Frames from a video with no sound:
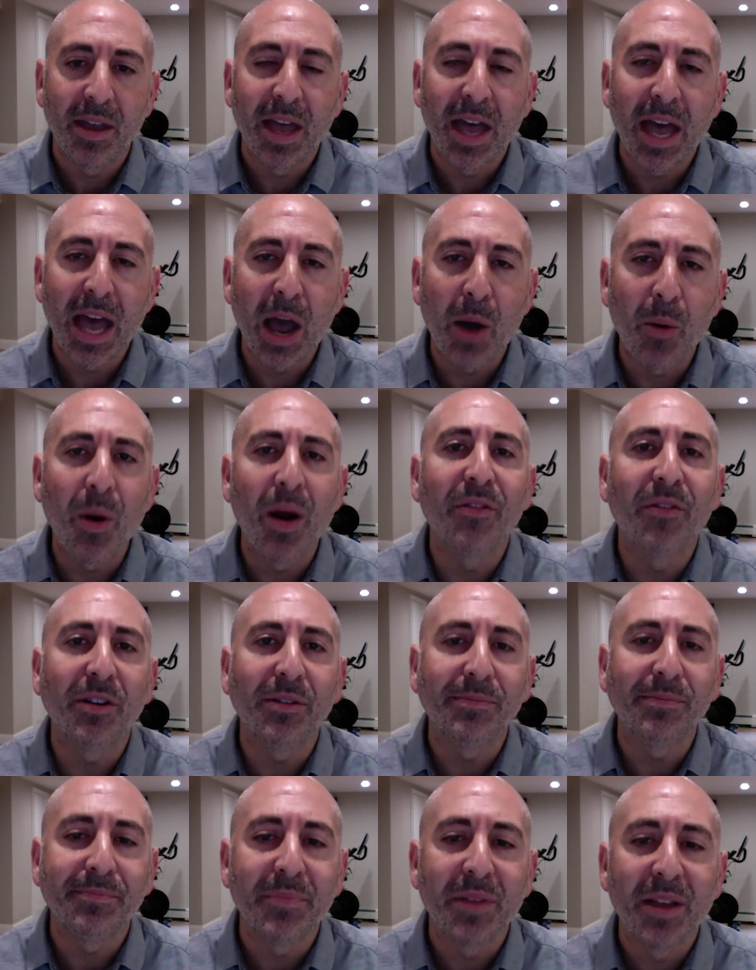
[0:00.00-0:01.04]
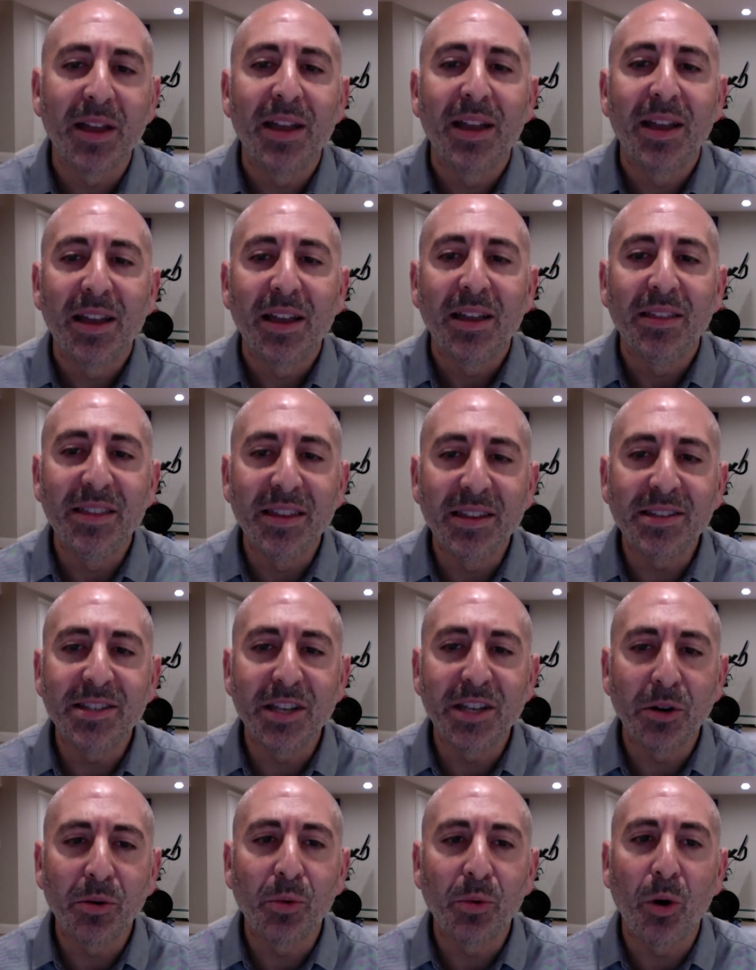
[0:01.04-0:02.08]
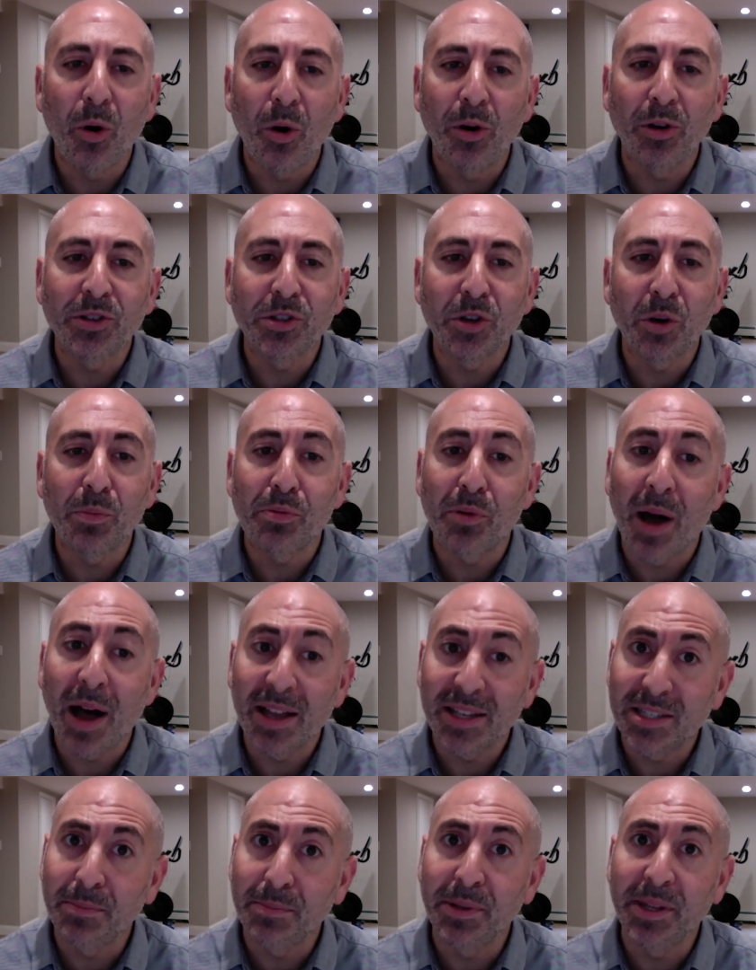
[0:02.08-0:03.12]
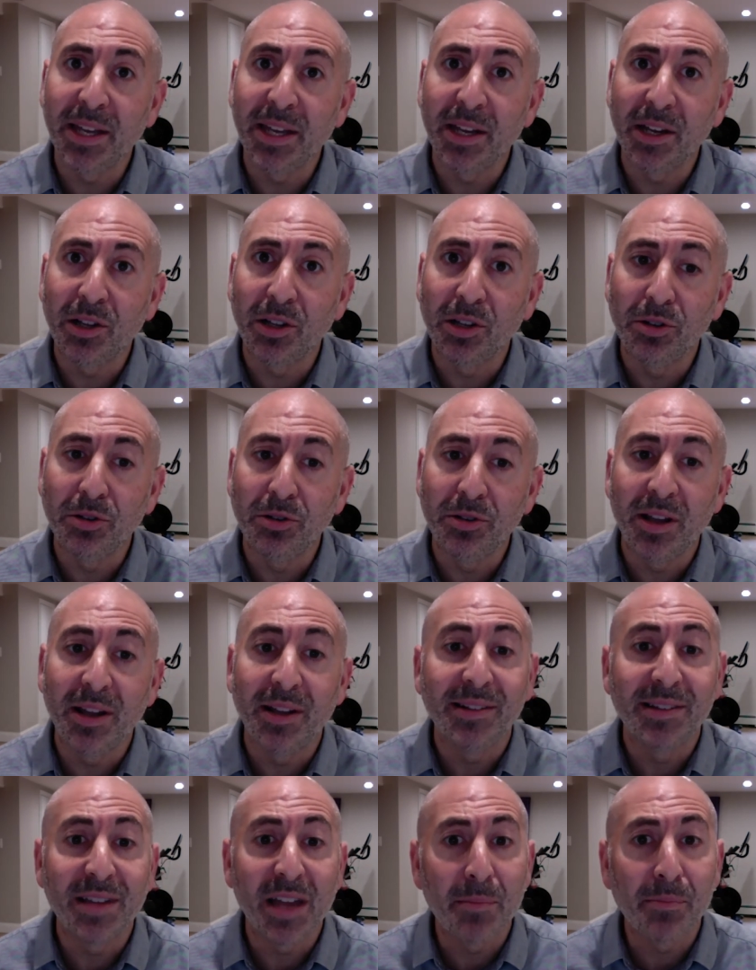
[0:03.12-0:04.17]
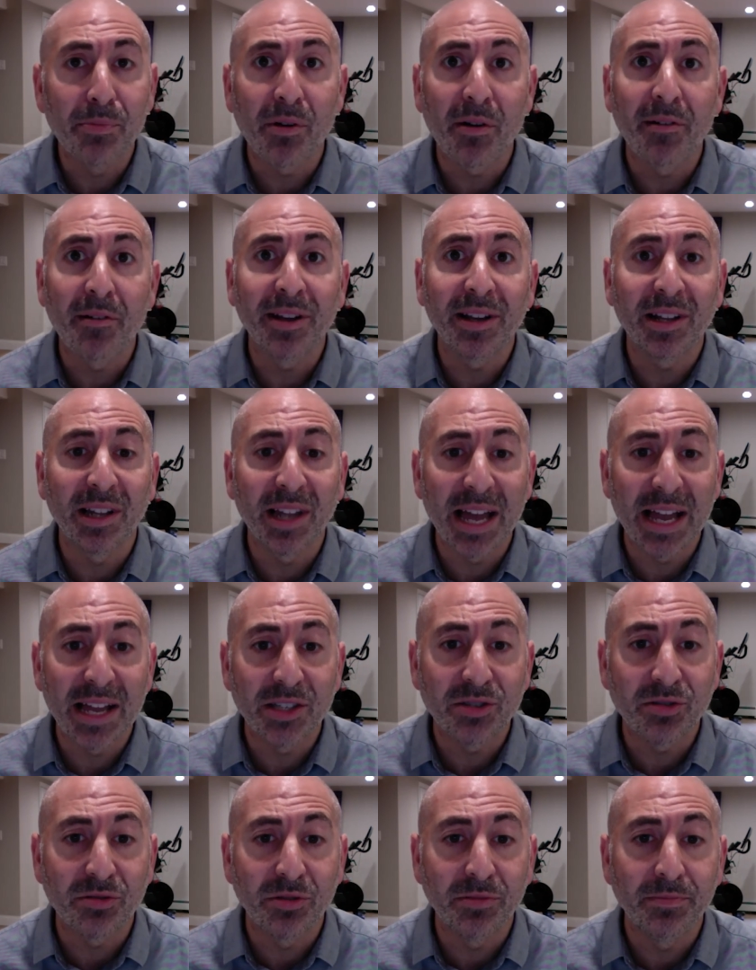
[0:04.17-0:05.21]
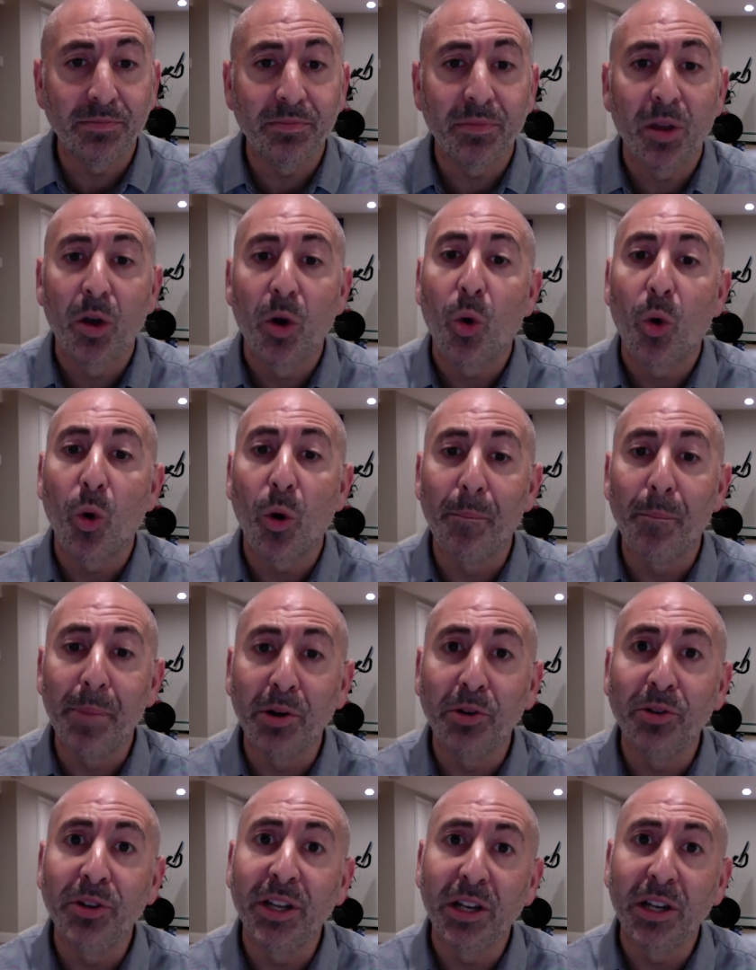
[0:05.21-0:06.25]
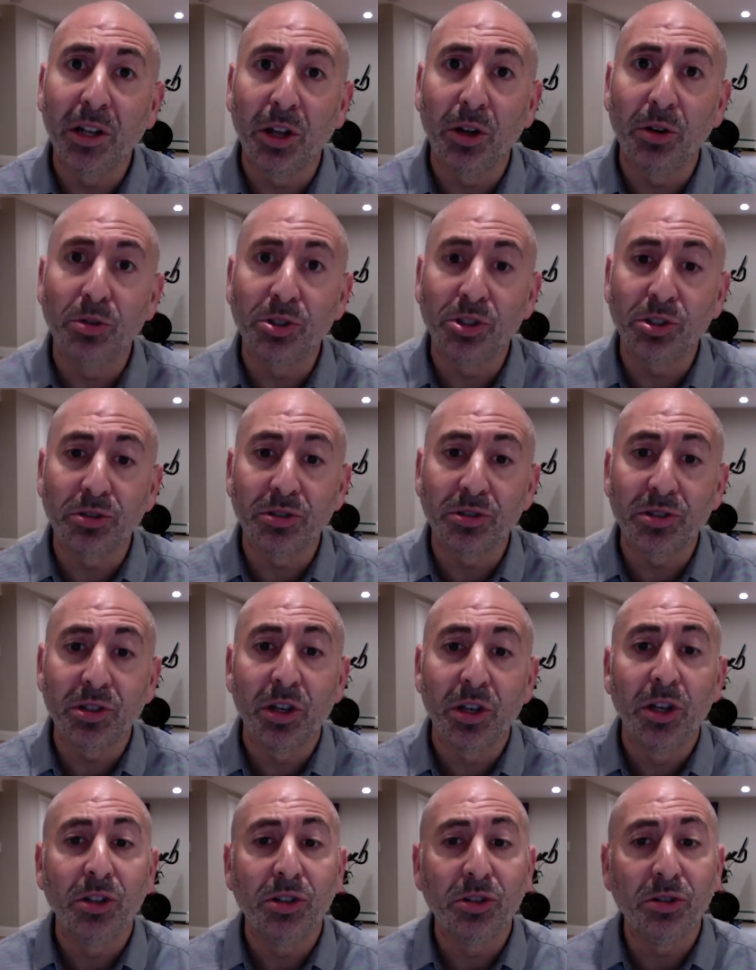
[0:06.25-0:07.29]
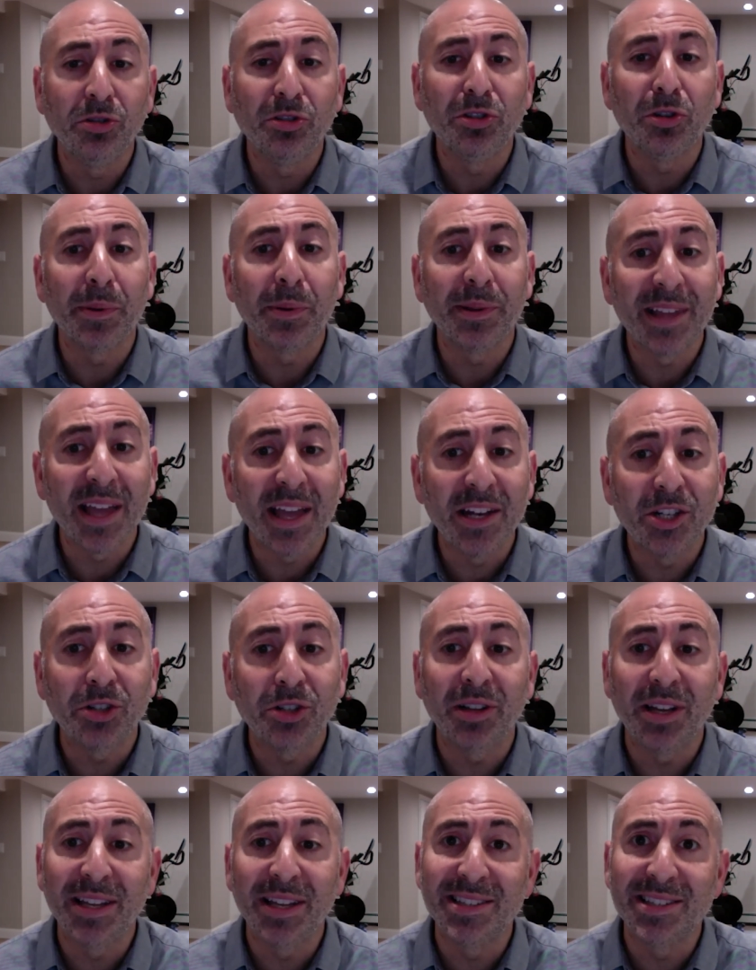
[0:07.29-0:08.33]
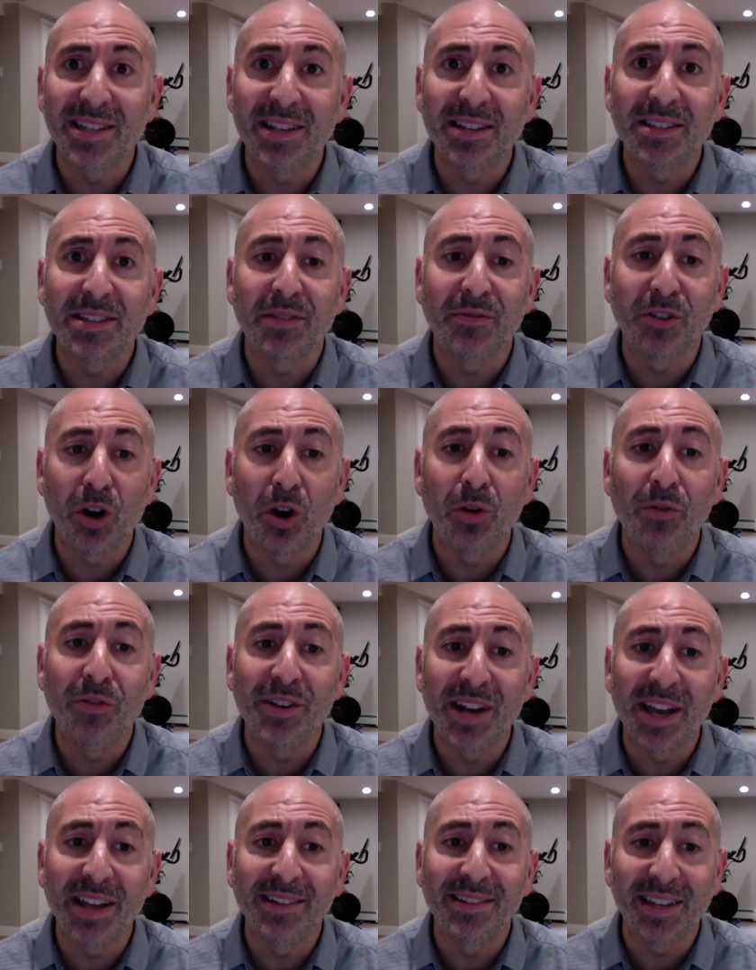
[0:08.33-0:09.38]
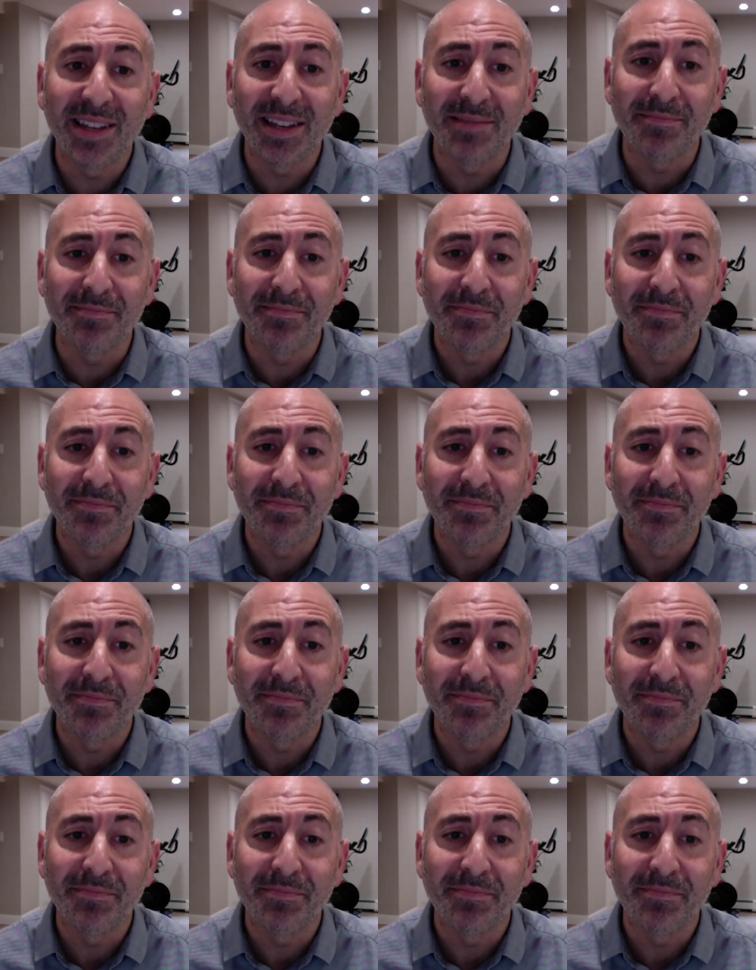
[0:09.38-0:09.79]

However, this year will also possibly include temporary classroom or building closures due to potential incidents of COVID-19.